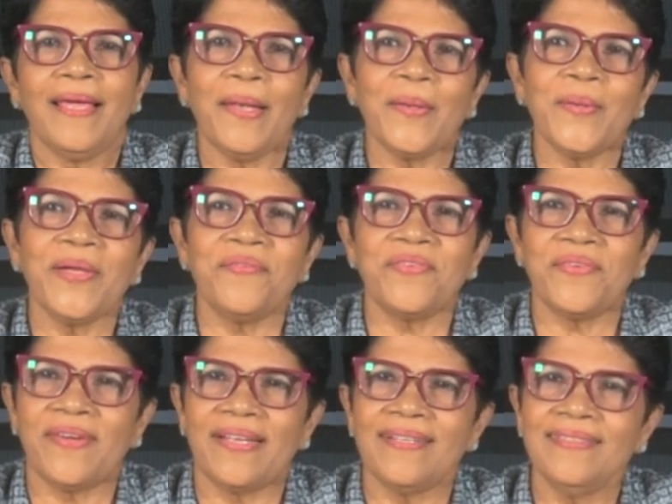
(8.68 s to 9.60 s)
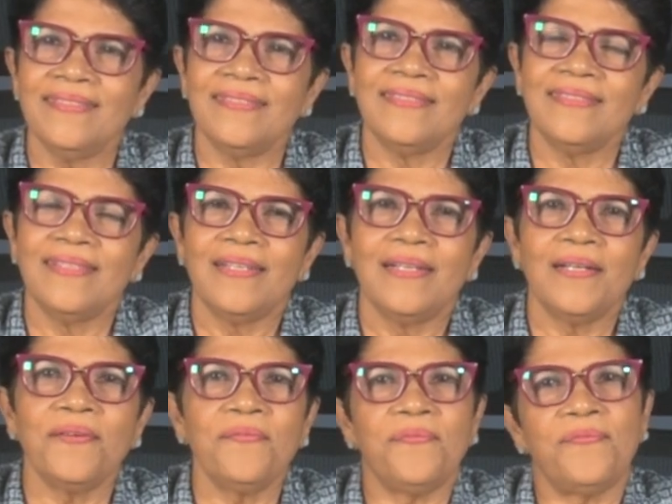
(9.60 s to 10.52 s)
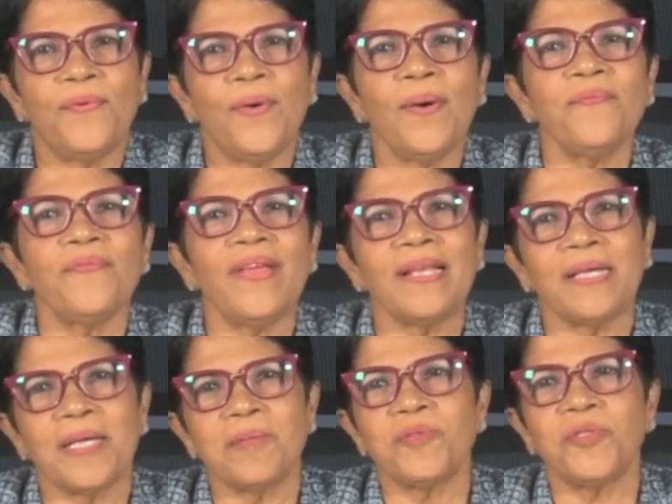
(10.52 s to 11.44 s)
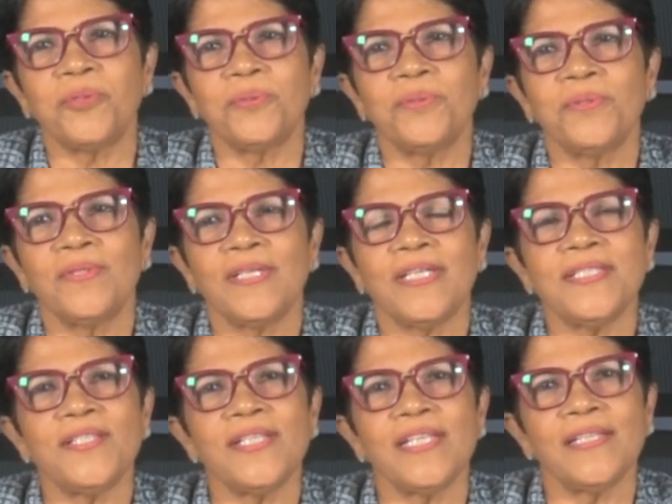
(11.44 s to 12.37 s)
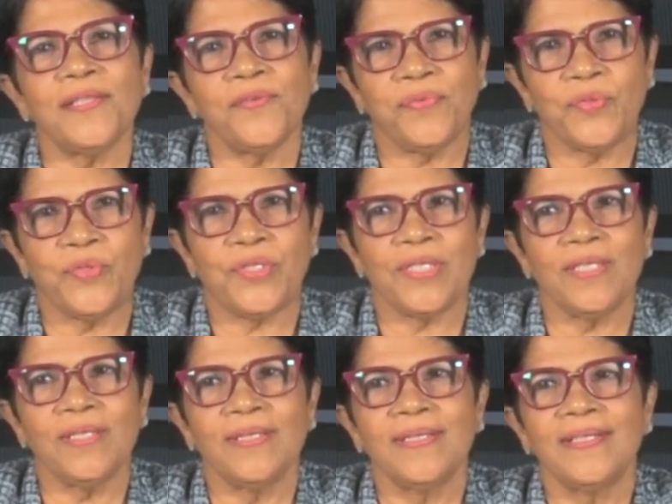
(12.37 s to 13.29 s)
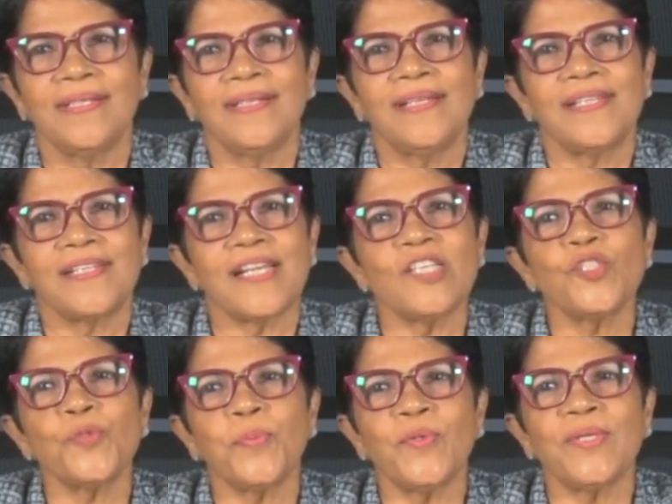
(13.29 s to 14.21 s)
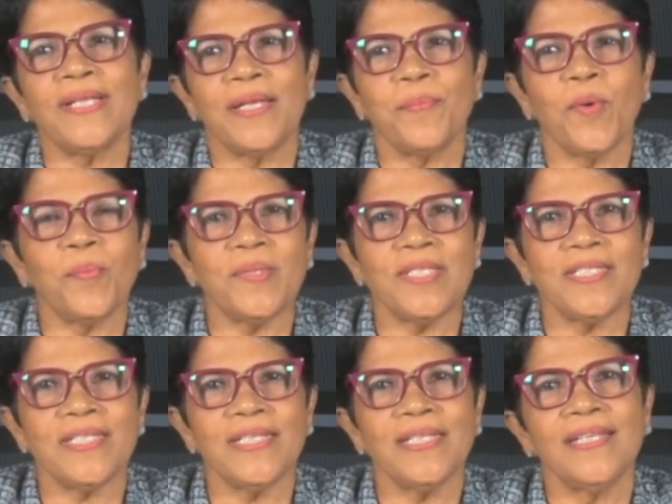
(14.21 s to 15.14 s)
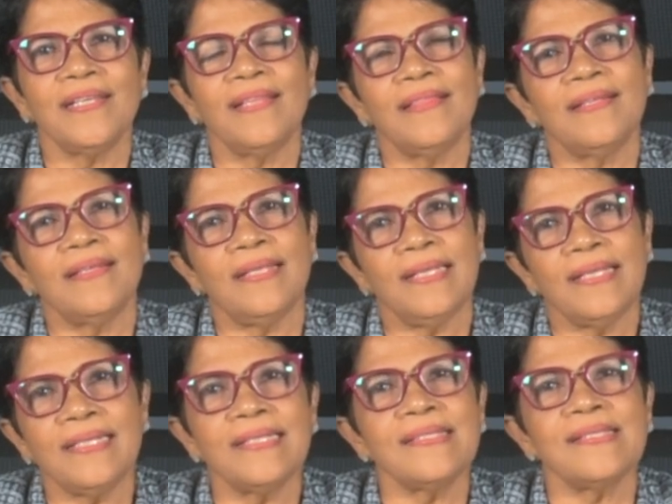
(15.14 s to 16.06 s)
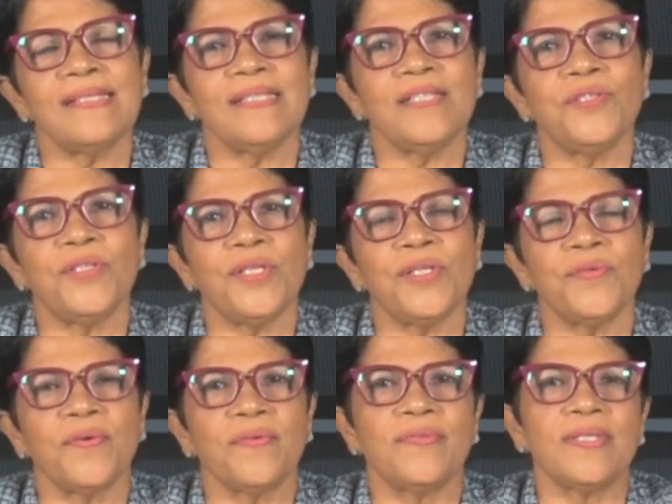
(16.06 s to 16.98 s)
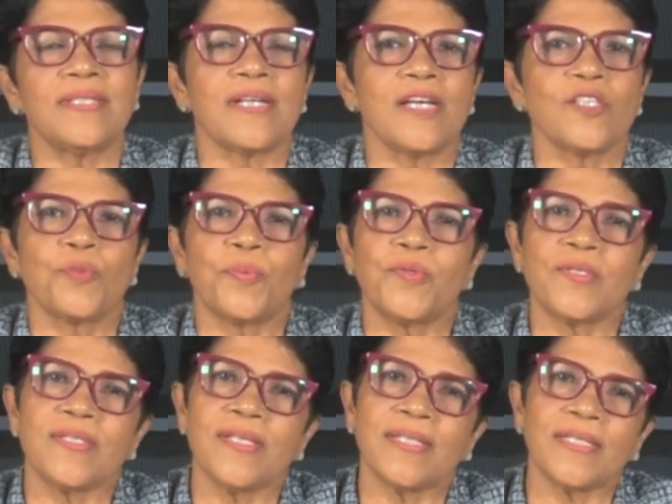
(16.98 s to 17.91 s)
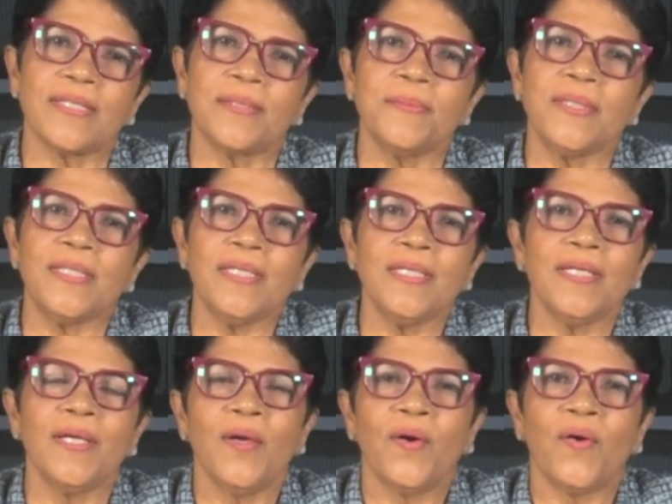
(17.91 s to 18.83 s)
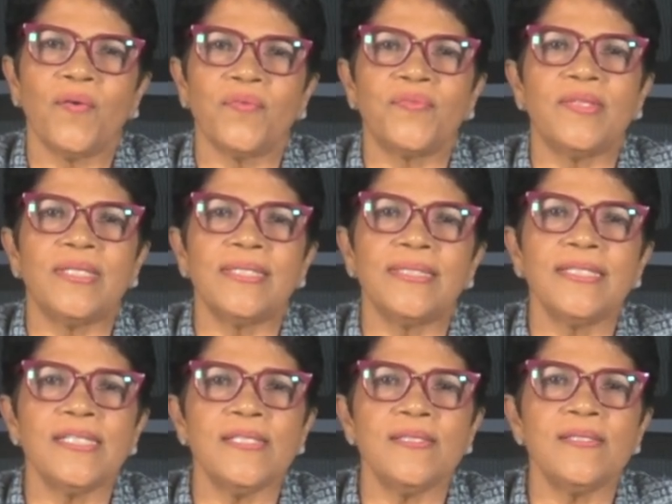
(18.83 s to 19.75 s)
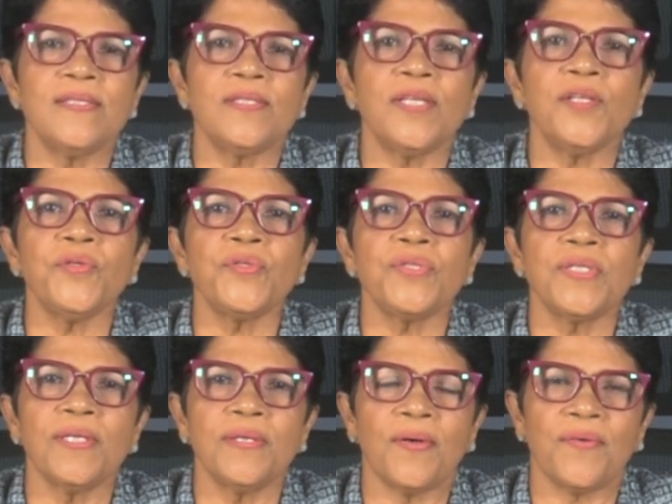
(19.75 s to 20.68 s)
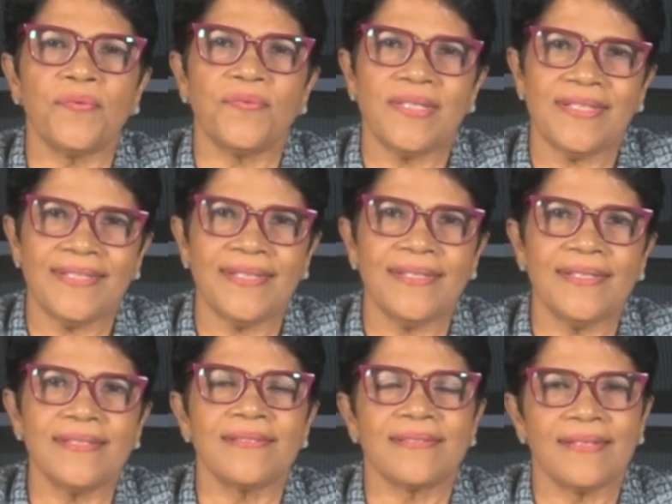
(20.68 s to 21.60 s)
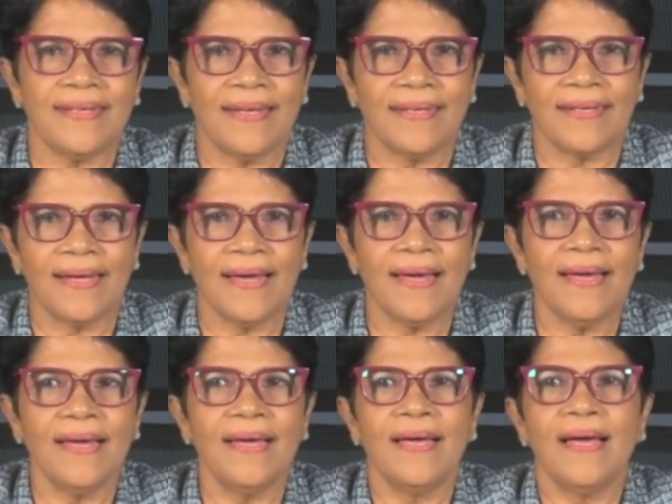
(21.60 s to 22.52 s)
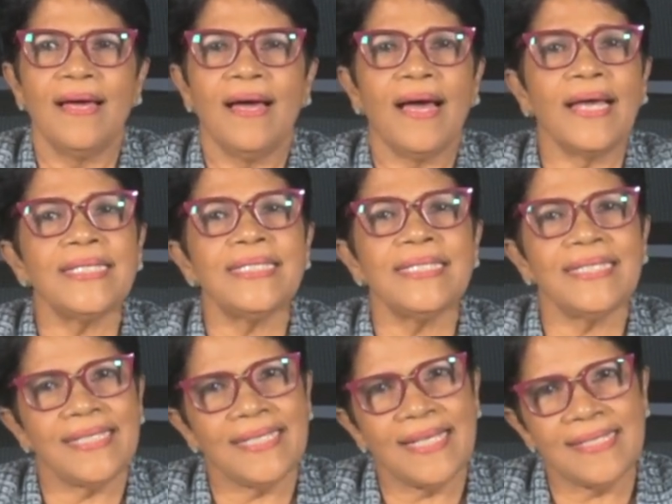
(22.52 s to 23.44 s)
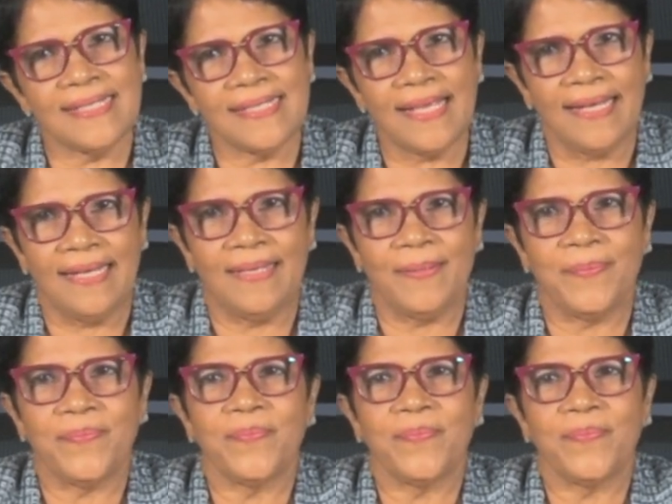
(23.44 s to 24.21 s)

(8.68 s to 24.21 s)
Hello everyone. A warm welcome to Engineering the Future, Transport and Mobility, the latest initiative of the Transport Sector Committee of the Institution of Engineers Sri Lanka, IESL.